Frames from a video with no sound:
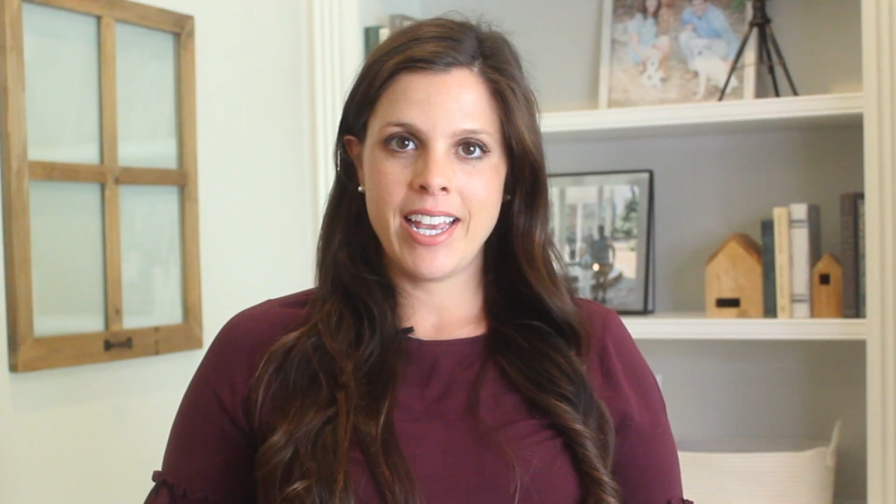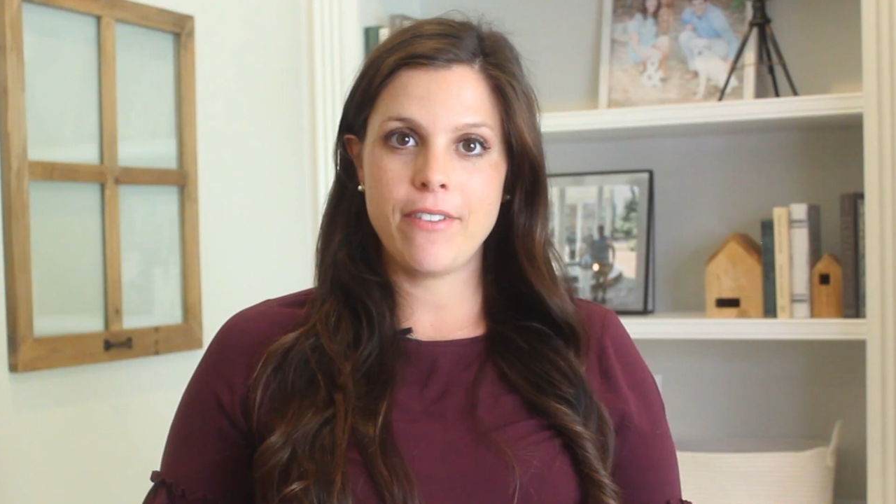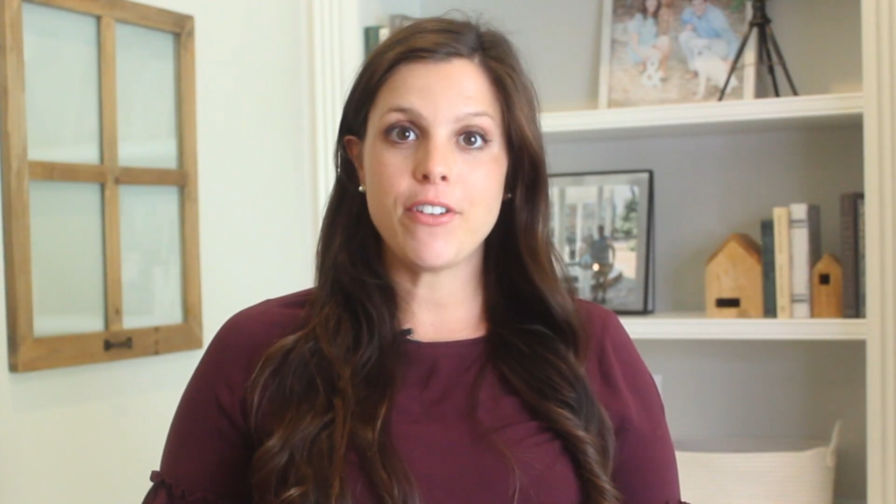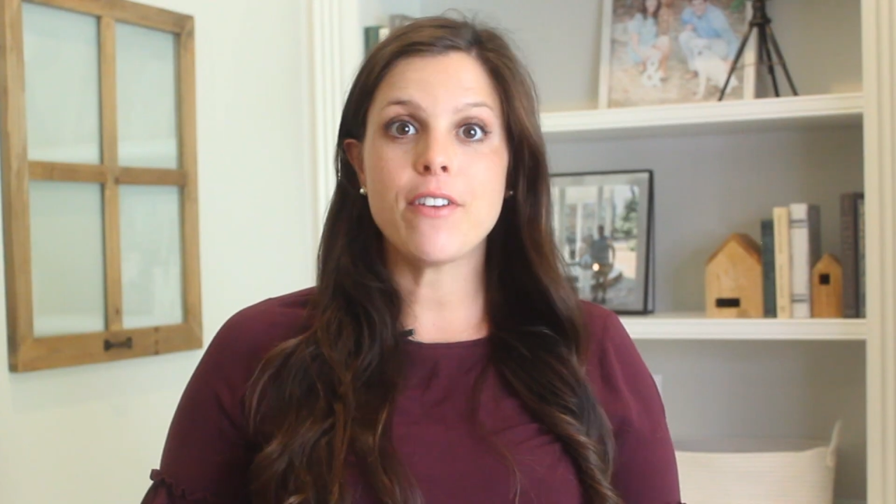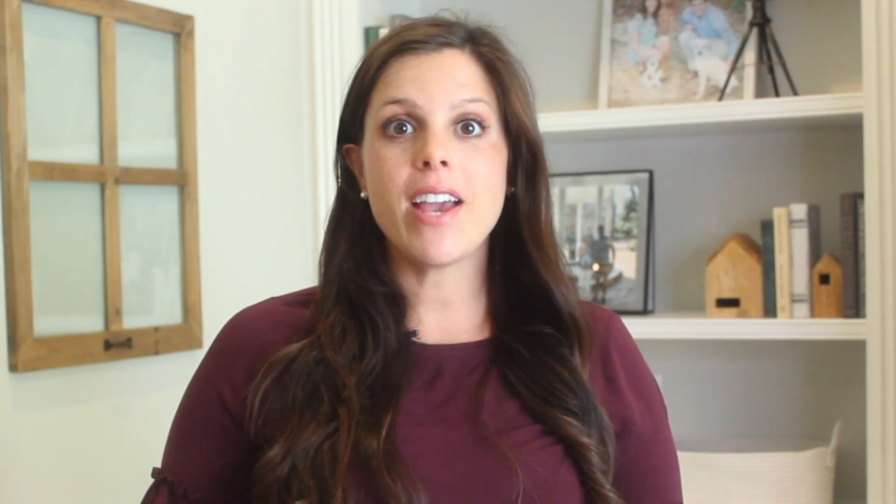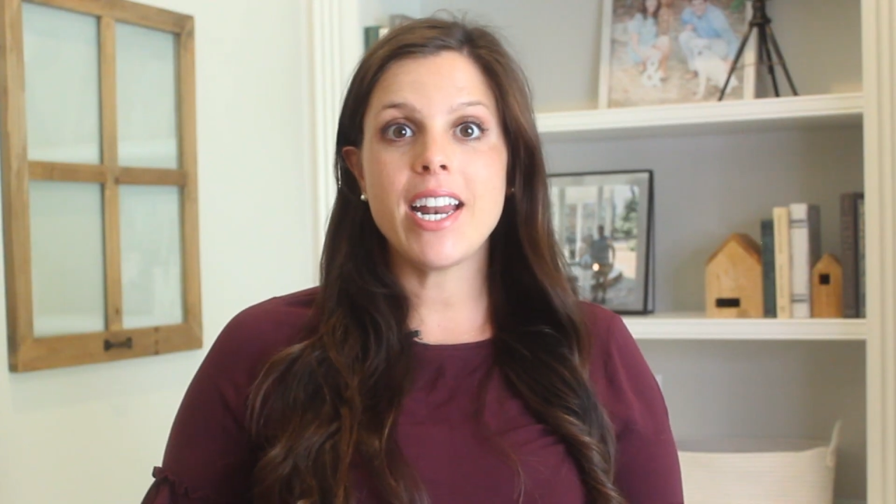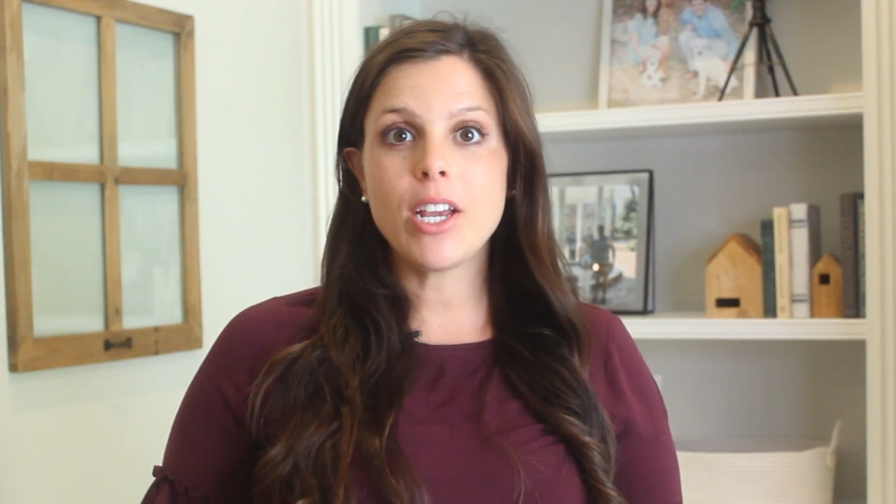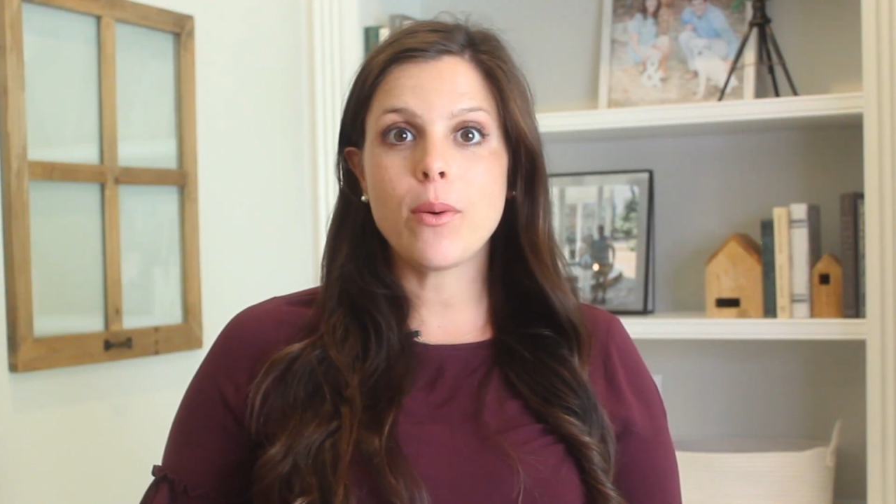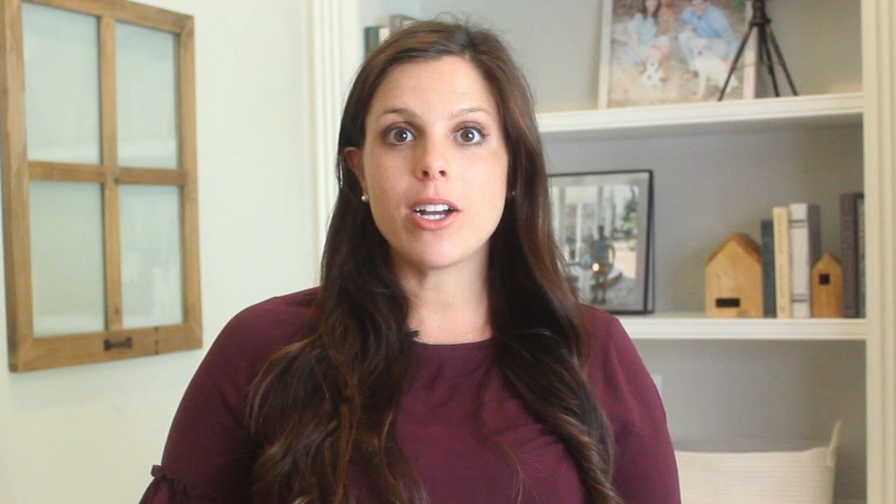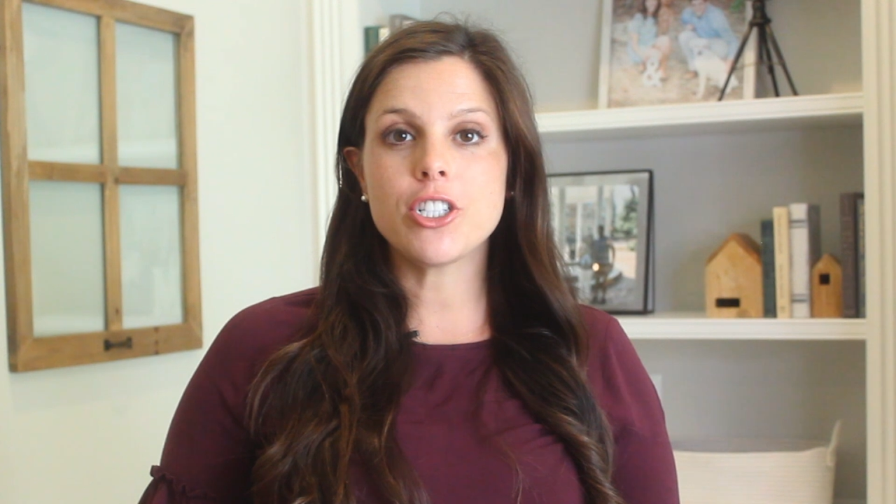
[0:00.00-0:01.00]
If you have any
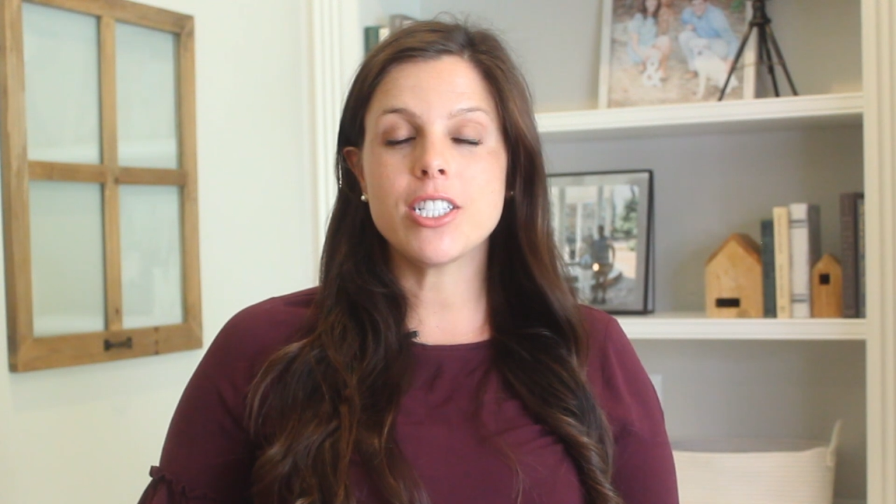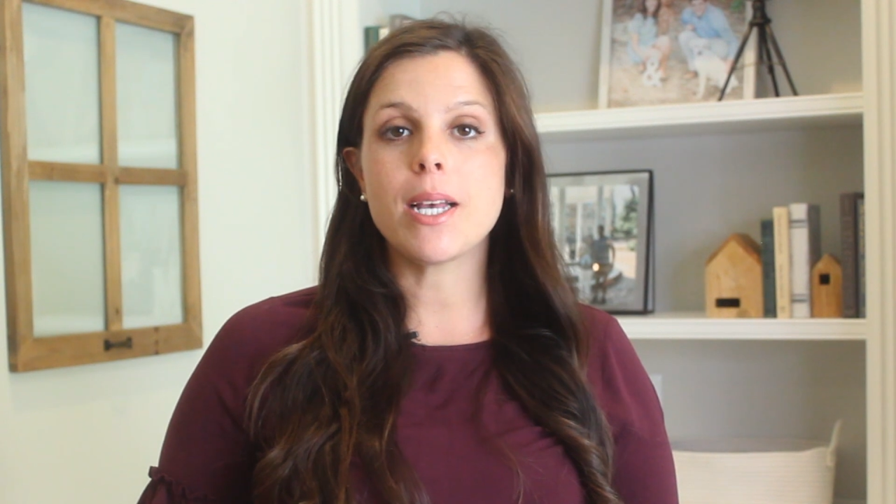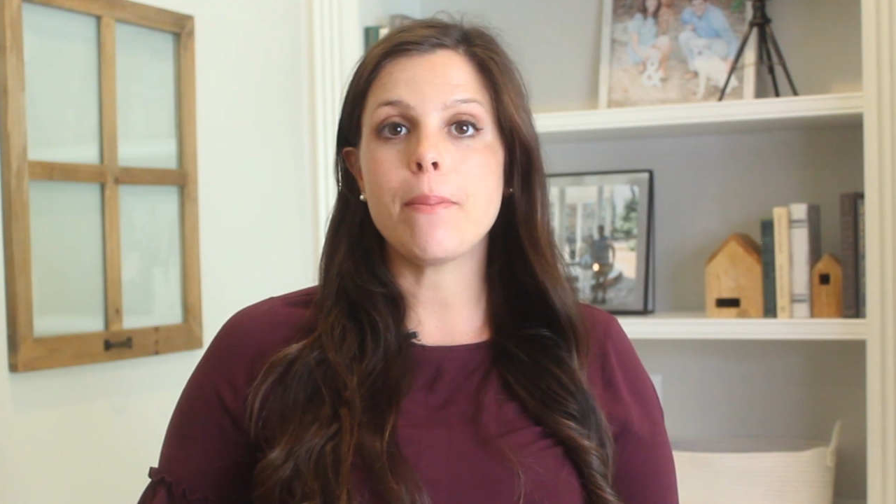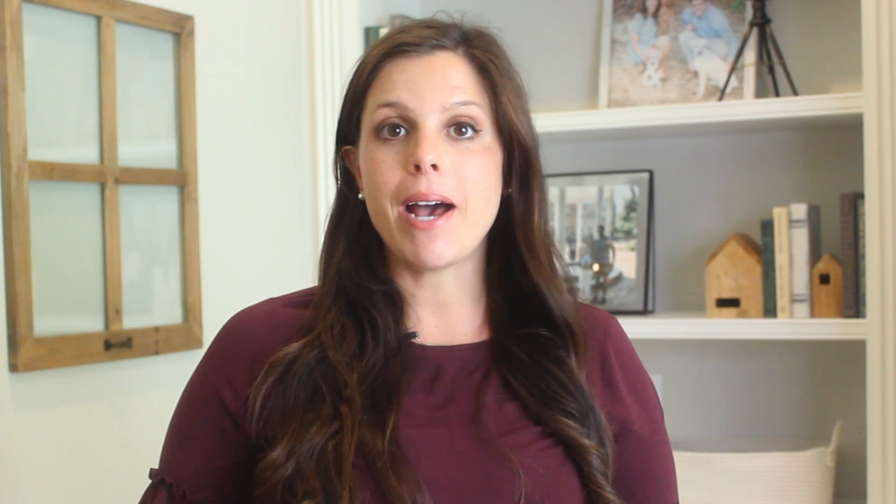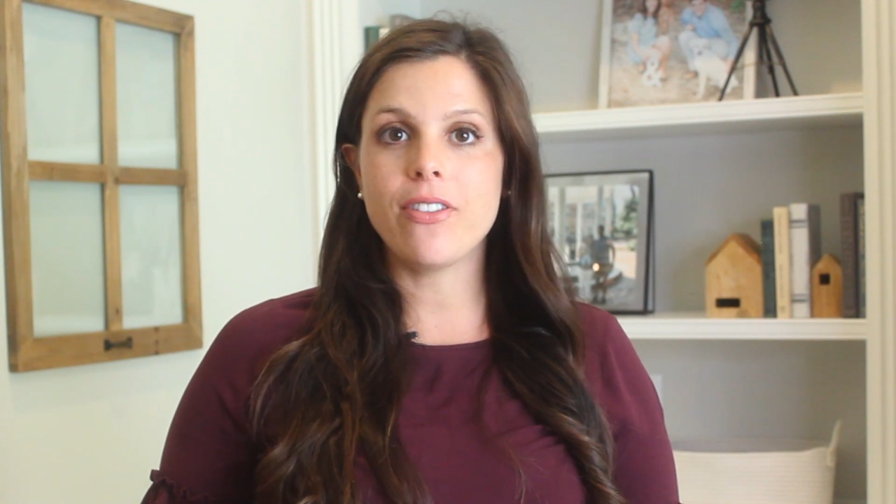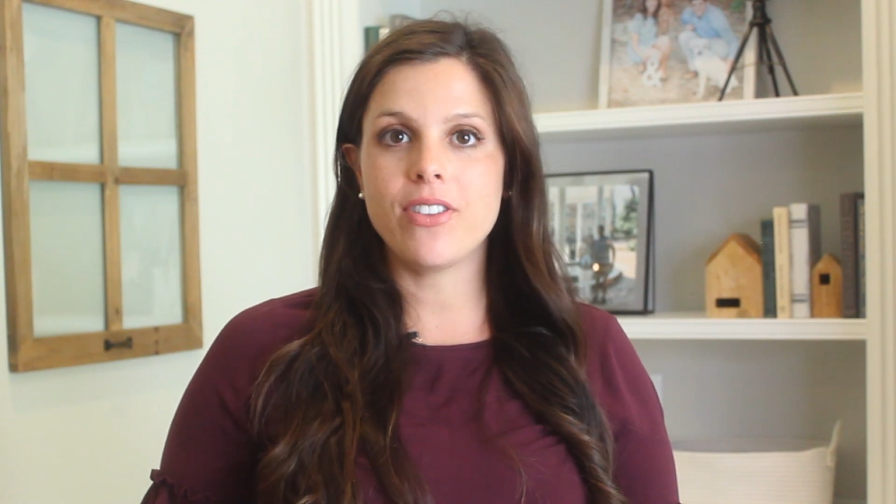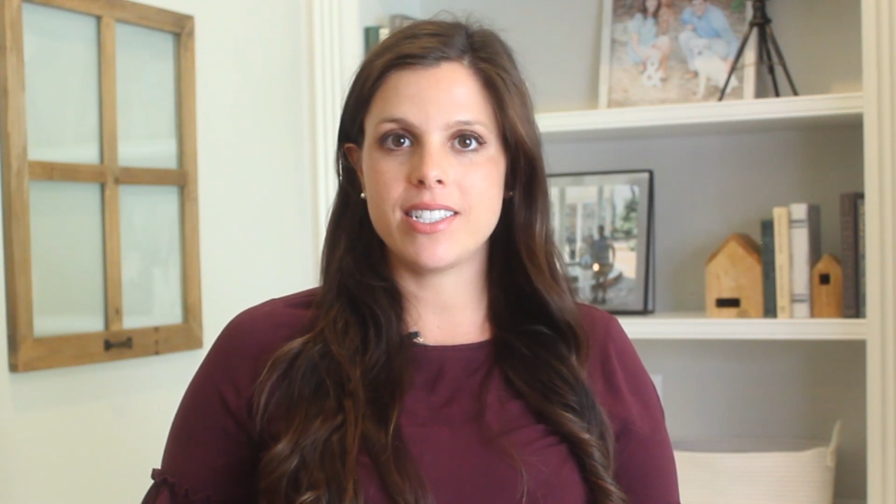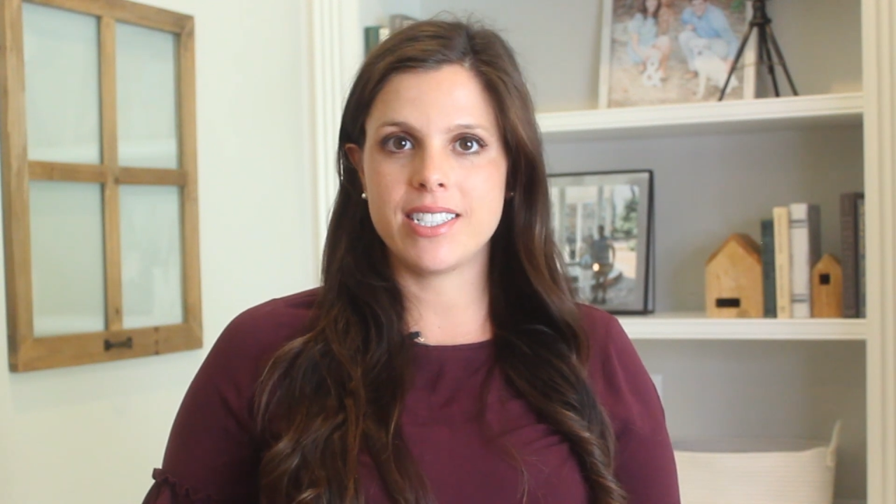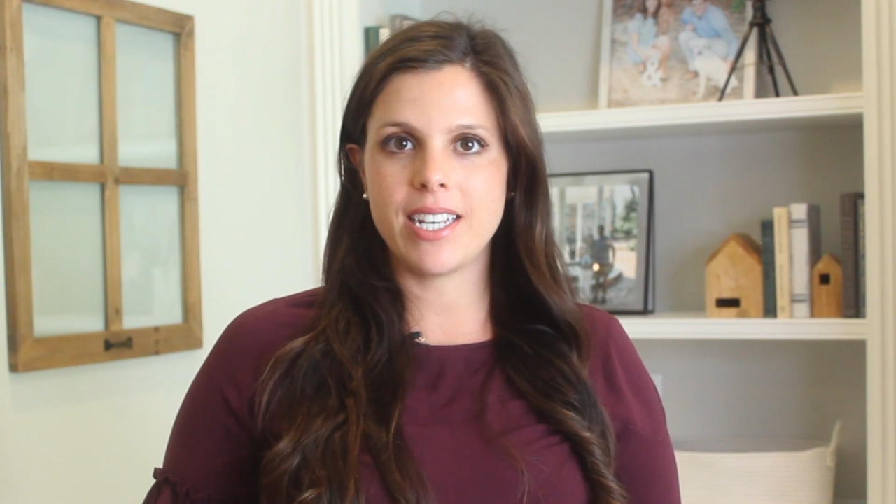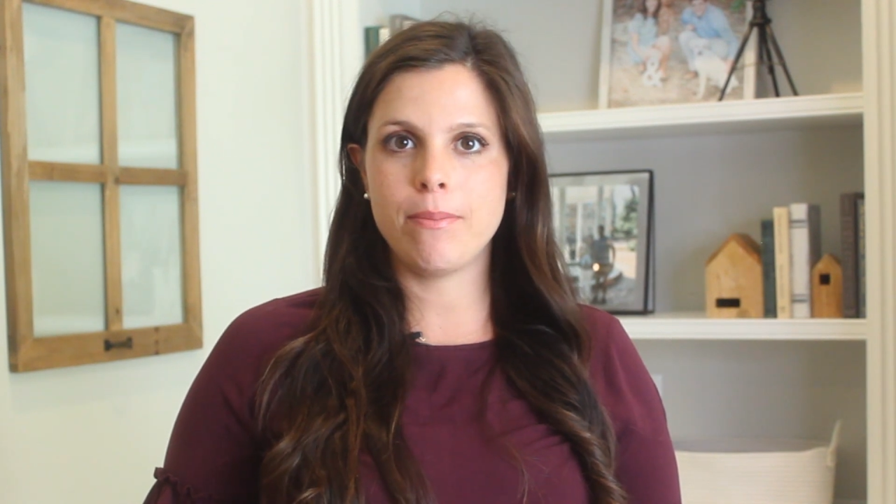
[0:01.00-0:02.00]
questions about
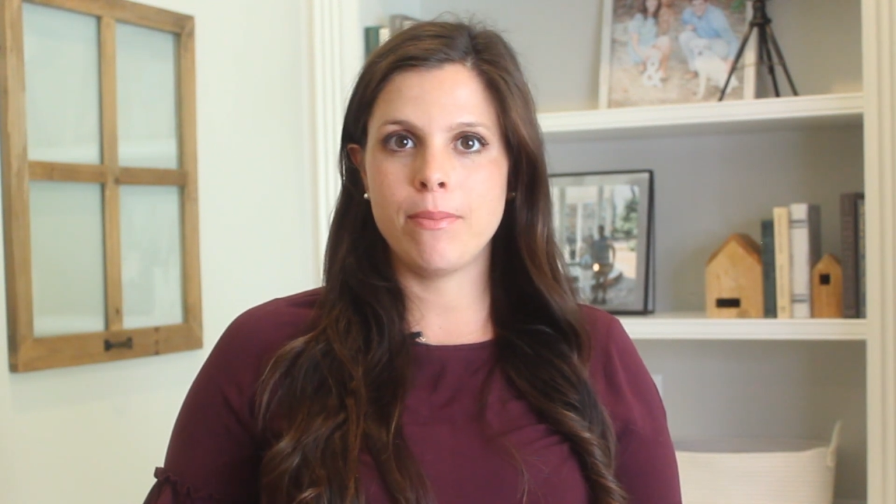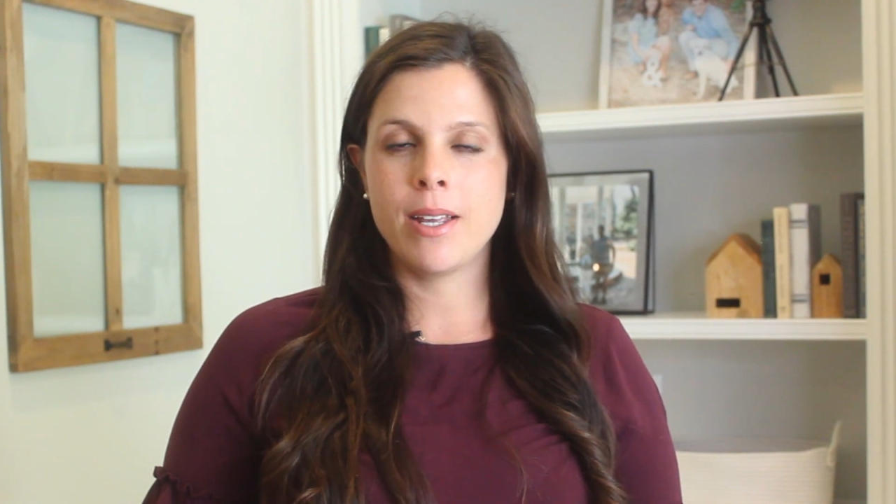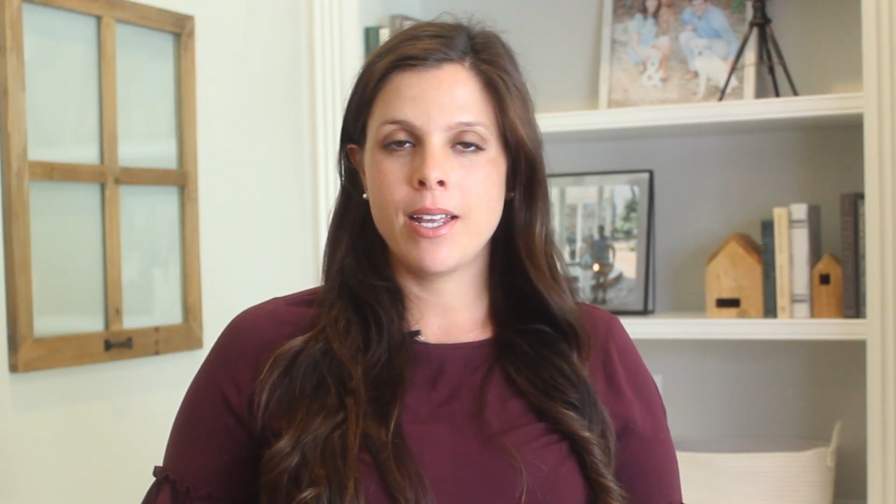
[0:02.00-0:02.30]
this tip,